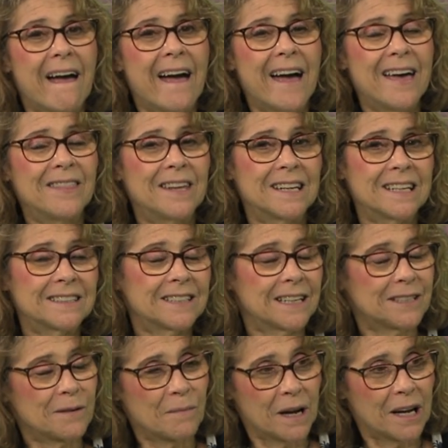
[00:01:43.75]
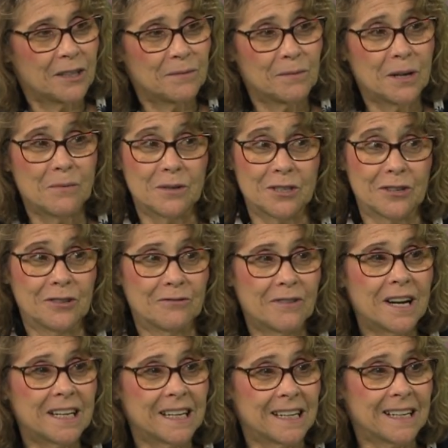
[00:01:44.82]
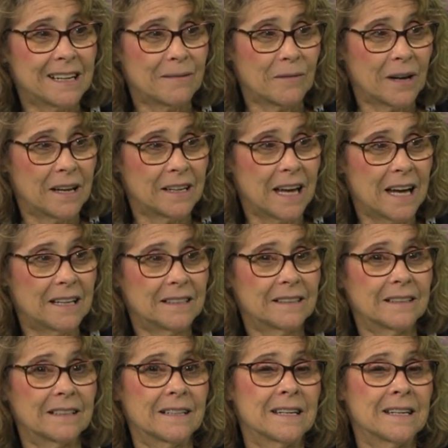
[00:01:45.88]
And then I said to my husband I was going to run in again.